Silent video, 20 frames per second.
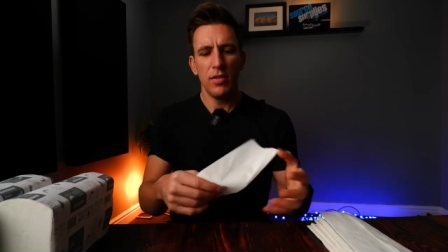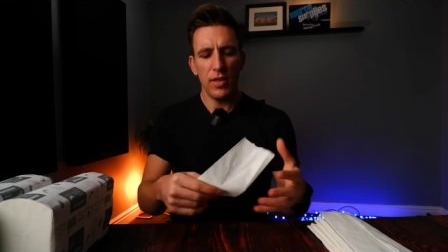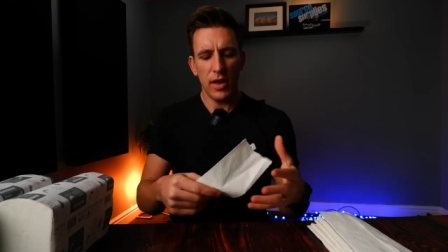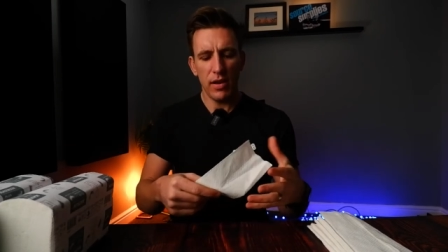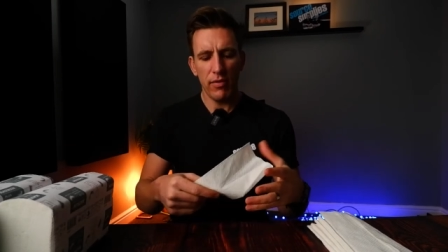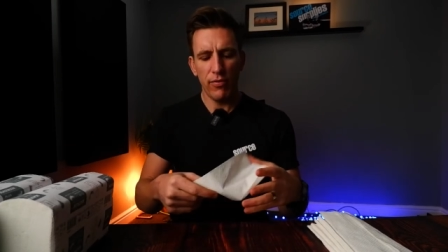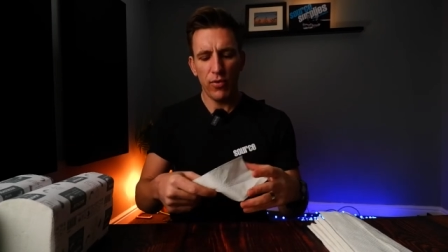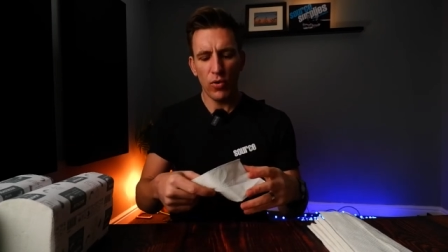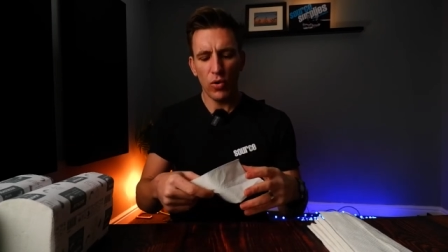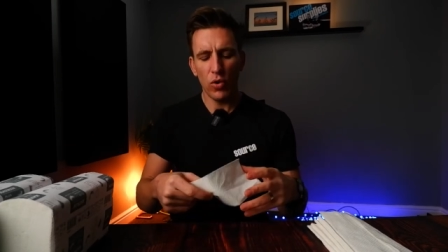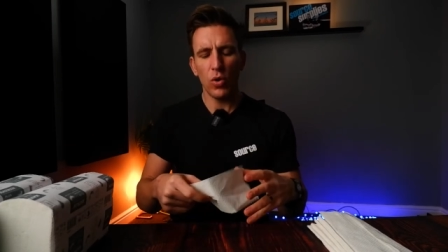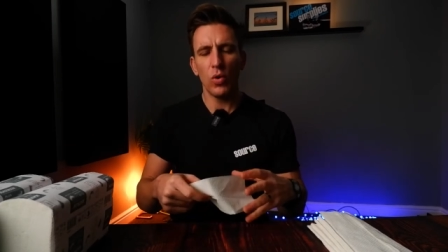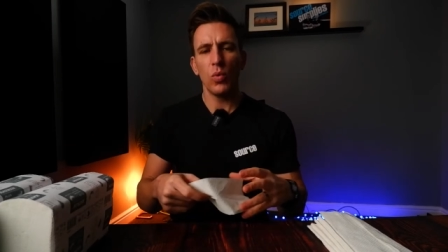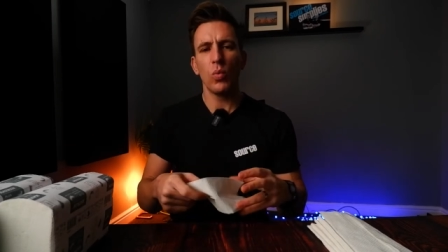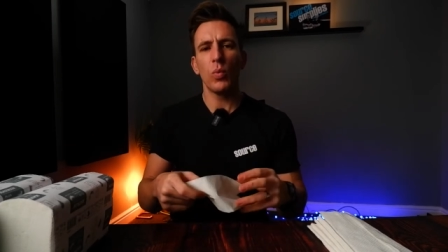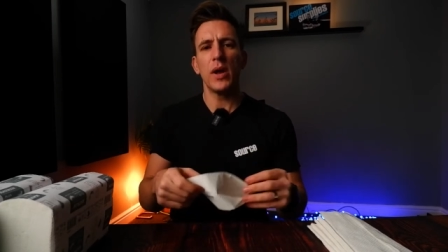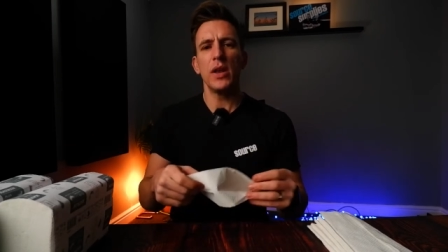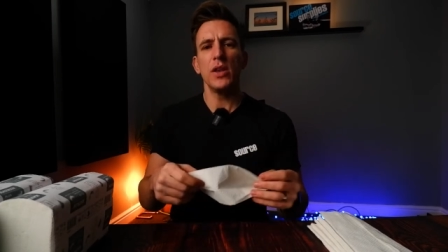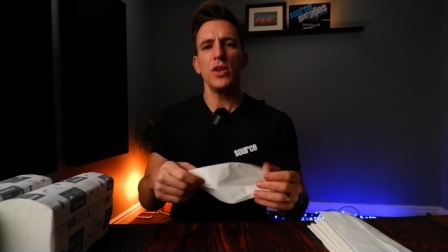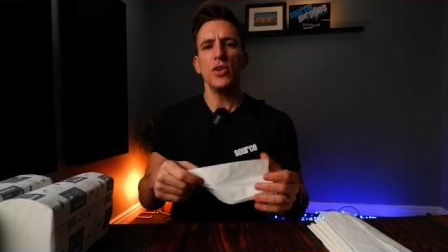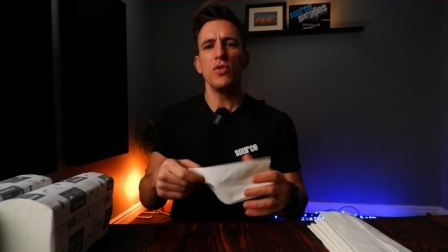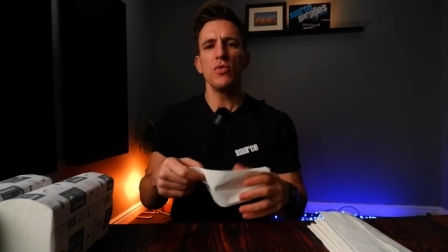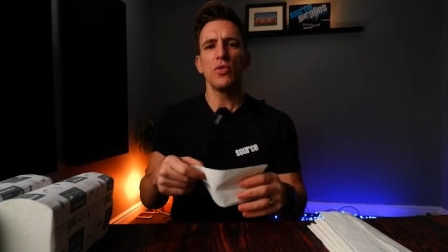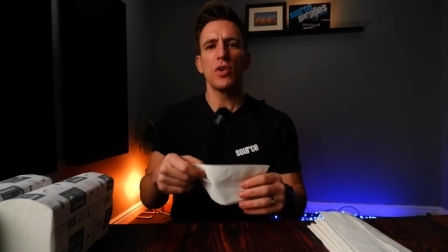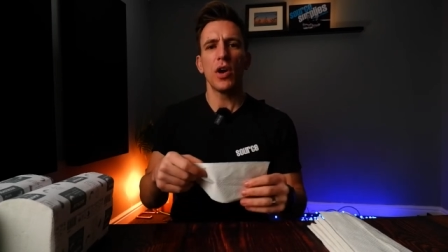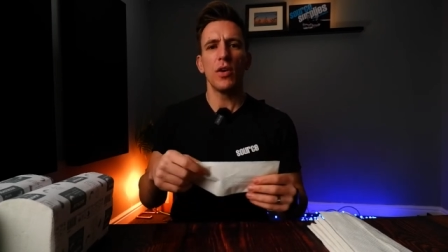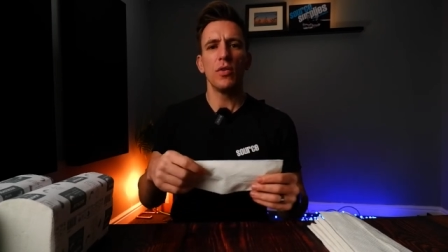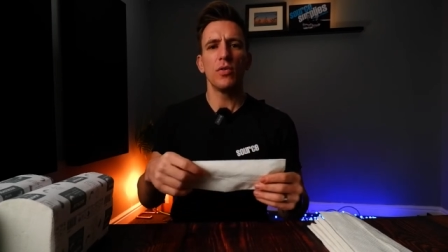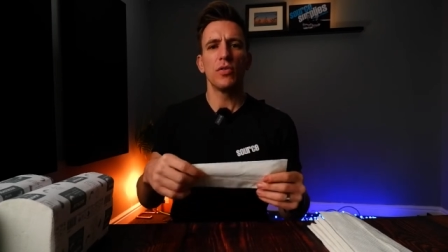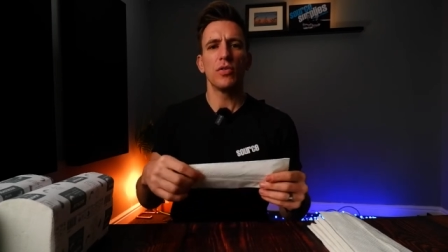Therefore, when you
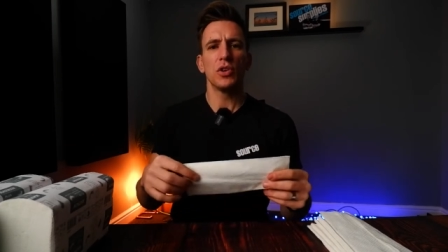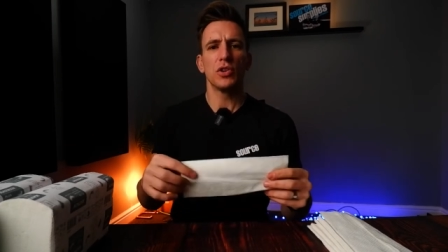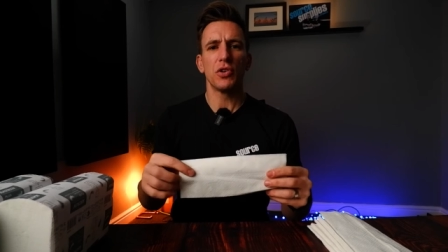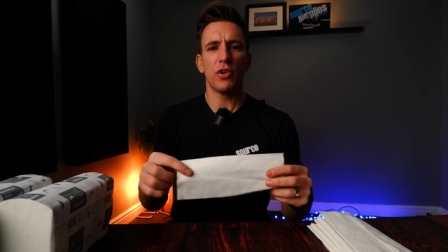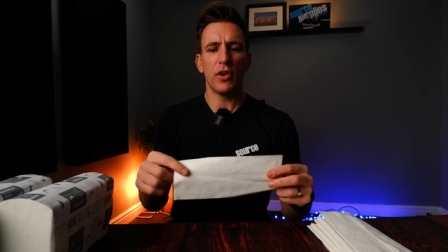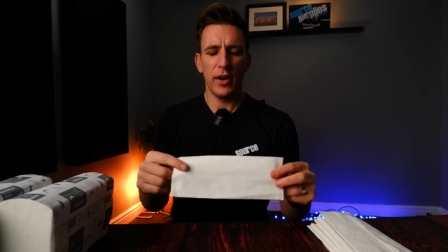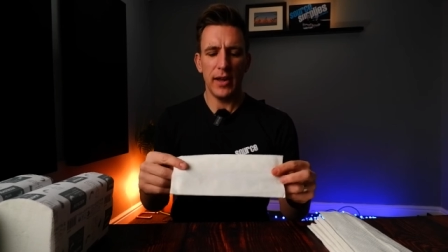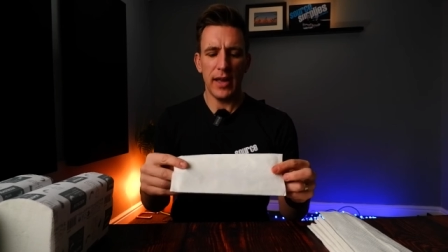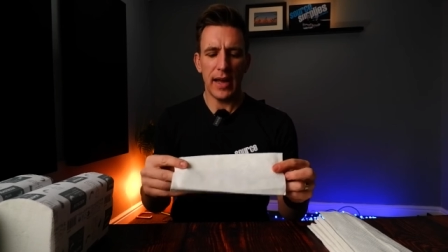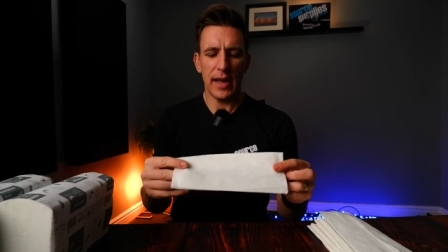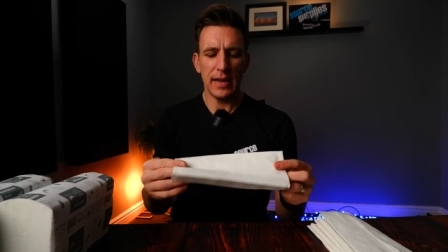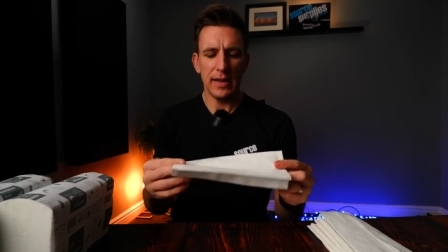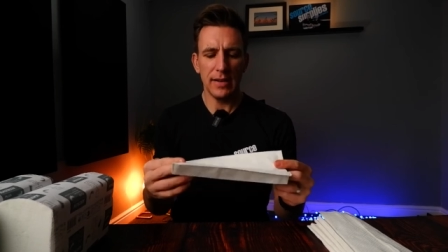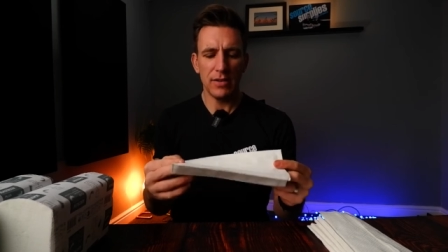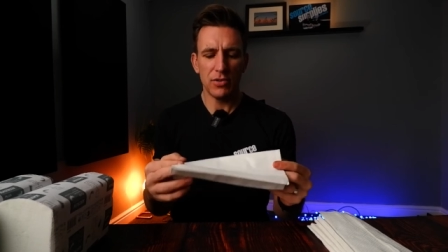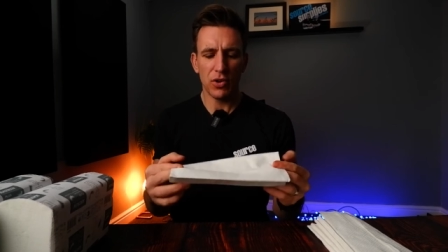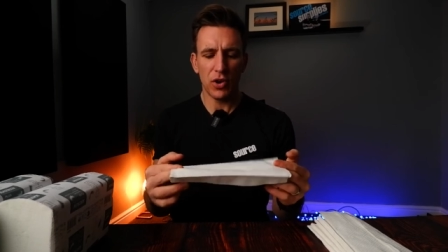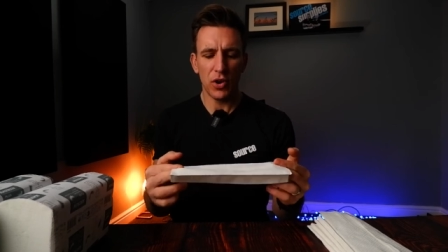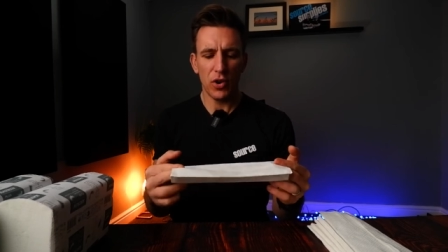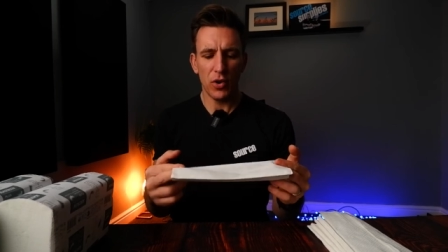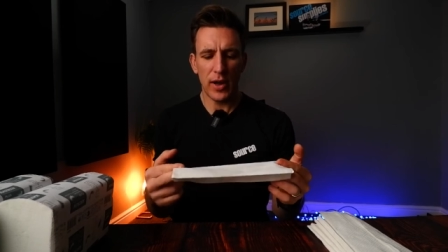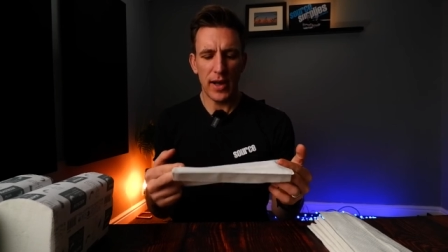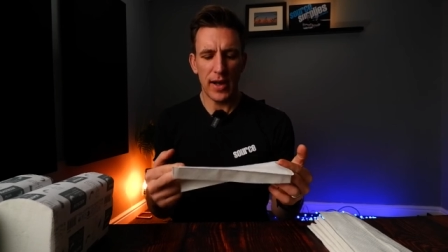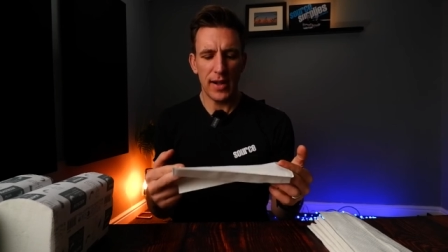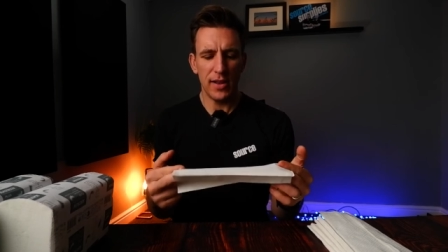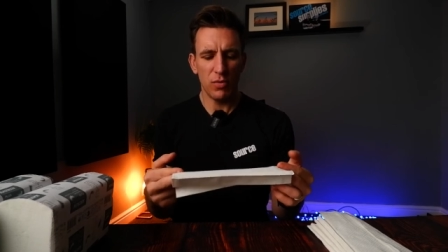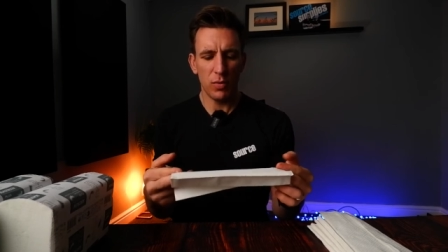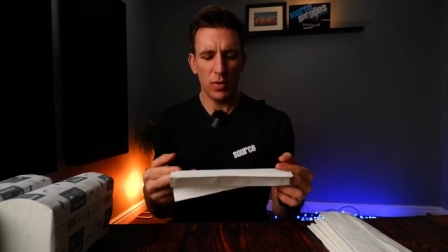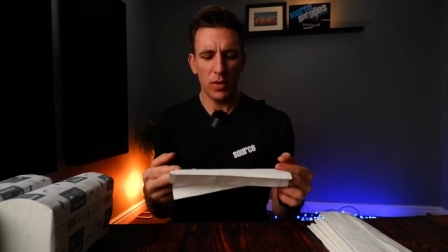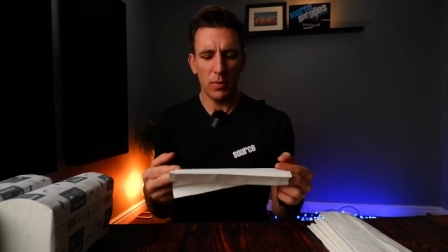go to try and dry your
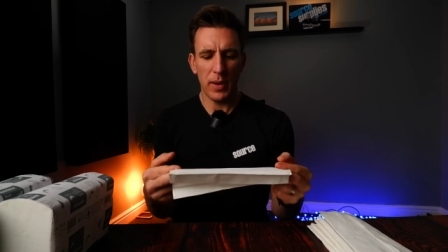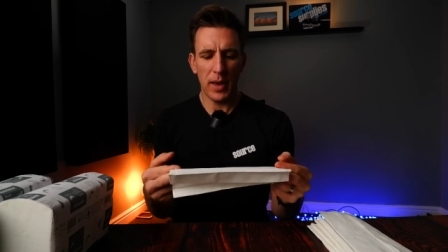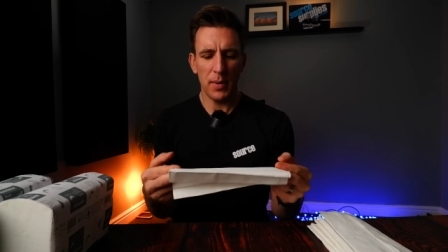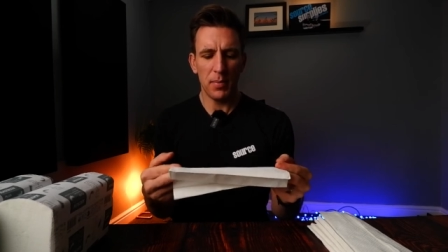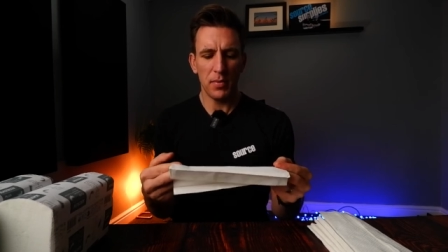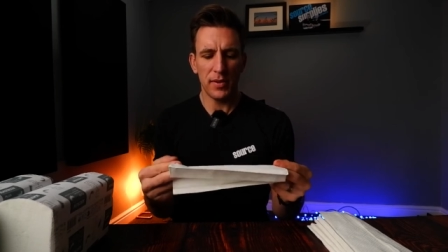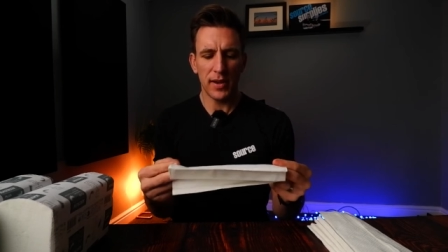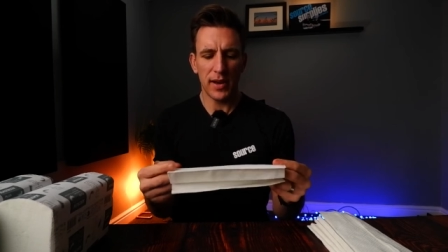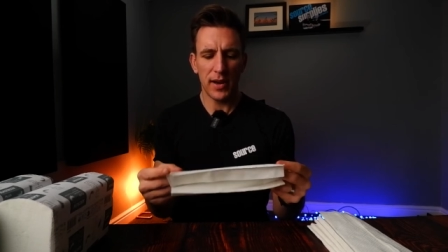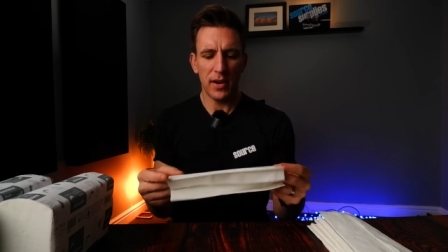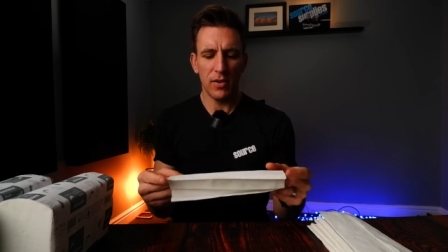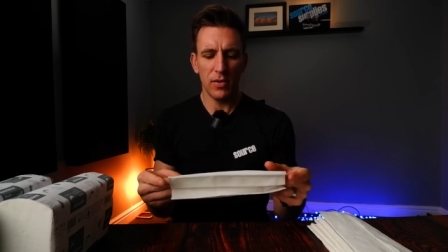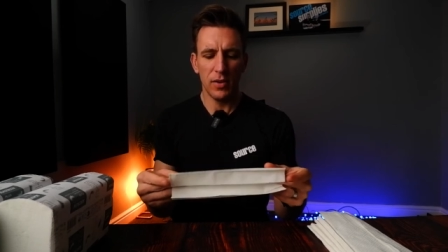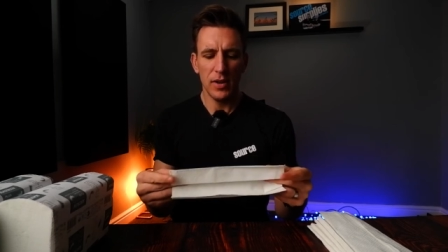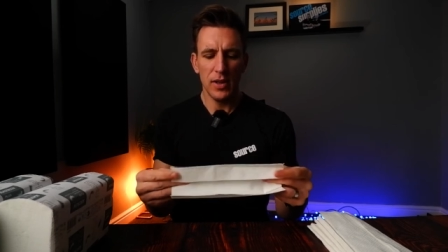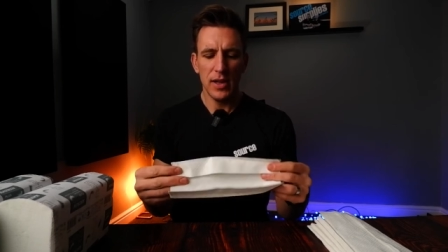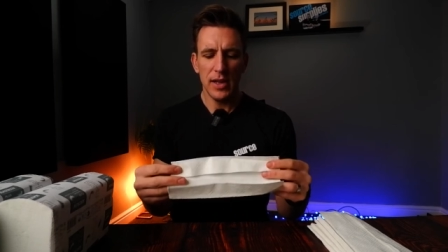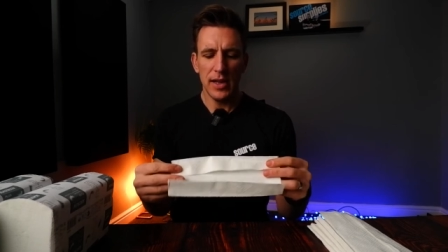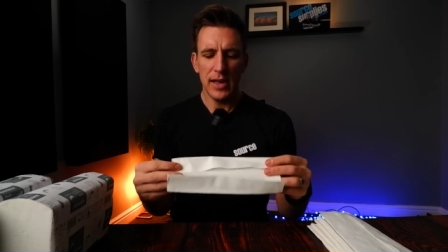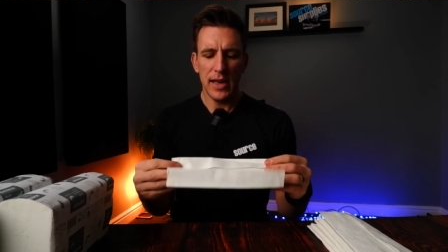hands with a paper towel